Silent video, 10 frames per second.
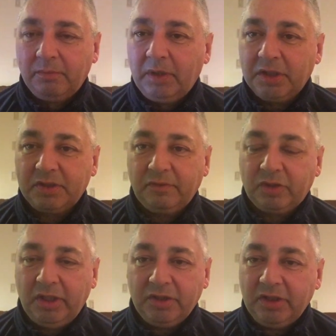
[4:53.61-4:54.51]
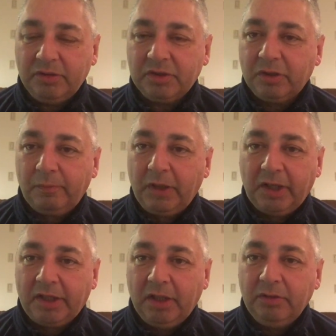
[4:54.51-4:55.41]
massive triers, they'll stop
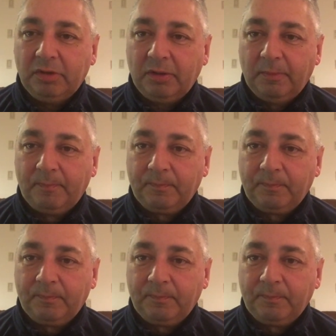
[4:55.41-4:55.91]
that account.